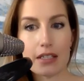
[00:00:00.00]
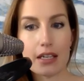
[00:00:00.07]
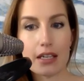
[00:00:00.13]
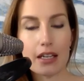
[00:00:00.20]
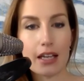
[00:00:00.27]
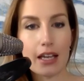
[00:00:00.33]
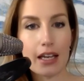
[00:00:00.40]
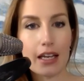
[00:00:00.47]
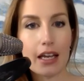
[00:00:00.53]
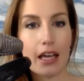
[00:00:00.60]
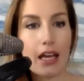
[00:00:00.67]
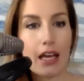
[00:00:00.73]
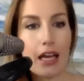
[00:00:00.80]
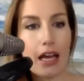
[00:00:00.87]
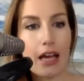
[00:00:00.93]
And like
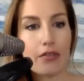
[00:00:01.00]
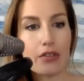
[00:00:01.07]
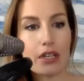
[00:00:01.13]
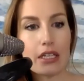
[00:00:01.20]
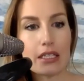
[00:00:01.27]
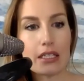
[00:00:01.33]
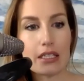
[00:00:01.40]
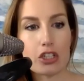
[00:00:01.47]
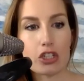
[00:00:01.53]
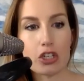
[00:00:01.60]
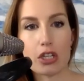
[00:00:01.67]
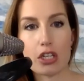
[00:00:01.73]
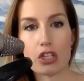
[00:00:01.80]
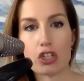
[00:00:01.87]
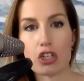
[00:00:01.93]
every
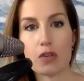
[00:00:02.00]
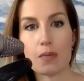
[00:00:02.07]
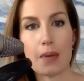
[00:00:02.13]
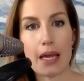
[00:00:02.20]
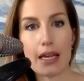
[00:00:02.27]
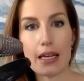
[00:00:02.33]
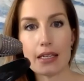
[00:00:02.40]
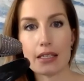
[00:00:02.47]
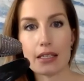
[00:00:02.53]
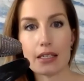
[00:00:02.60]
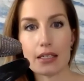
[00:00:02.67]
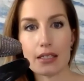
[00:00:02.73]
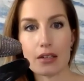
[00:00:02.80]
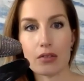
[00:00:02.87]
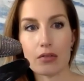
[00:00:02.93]
decision that she makes
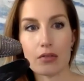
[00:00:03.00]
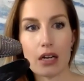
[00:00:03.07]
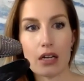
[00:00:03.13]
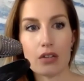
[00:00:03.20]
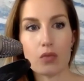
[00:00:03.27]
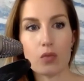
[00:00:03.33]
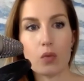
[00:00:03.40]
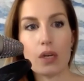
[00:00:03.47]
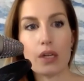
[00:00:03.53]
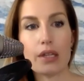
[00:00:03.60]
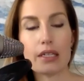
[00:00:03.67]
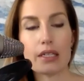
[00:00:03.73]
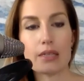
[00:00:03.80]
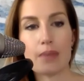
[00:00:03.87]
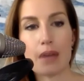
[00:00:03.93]
is around, will
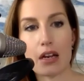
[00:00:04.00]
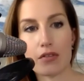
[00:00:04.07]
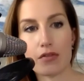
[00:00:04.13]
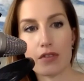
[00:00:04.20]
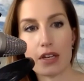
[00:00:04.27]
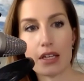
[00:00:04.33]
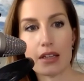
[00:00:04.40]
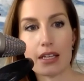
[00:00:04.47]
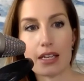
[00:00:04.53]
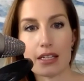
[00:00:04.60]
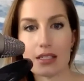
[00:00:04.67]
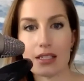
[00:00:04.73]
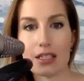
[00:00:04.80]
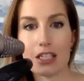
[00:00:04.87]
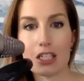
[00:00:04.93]
this benefit the
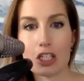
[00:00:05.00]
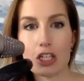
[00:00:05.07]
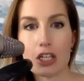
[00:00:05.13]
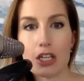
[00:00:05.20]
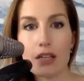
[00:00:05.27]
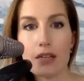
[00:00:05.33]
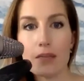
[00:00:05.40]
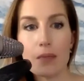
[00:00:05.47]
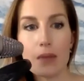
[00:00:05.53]
esthetician?